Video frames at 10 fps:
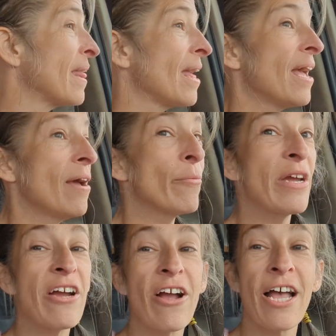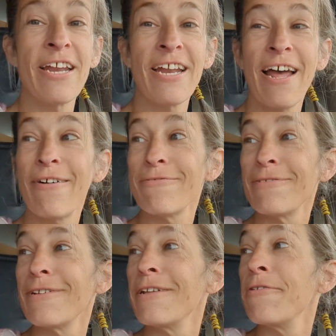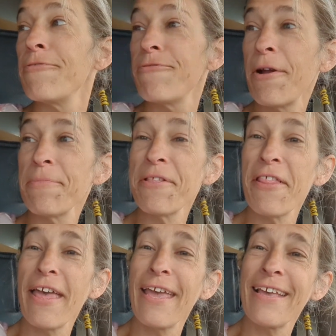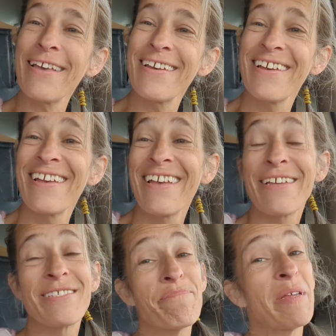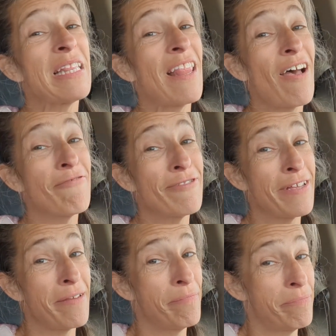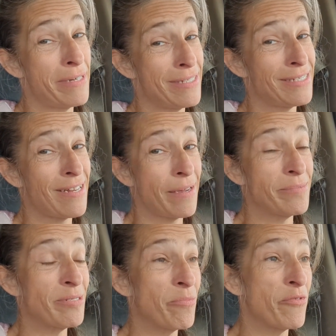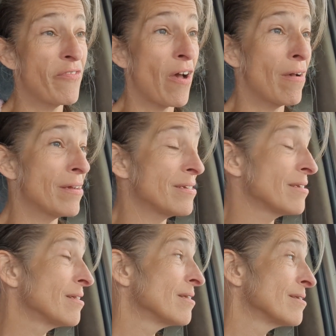And we are headed out from the lake. It's been lovely, but it's time to move on.